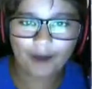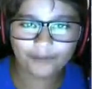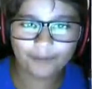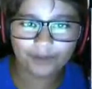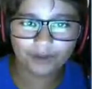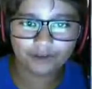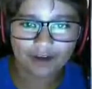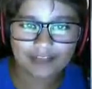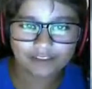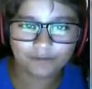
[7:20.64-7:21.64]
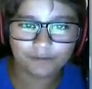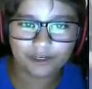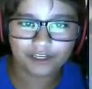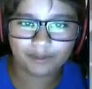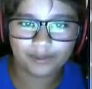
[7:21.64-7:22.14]
the Builder as a
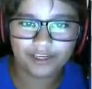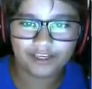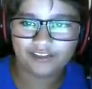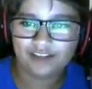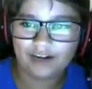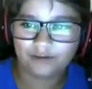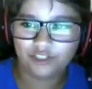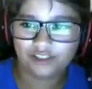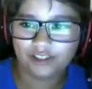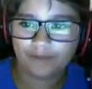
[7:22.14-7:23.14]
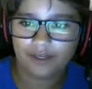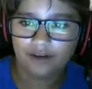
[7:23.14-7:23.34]
freaking pig is now chasing me.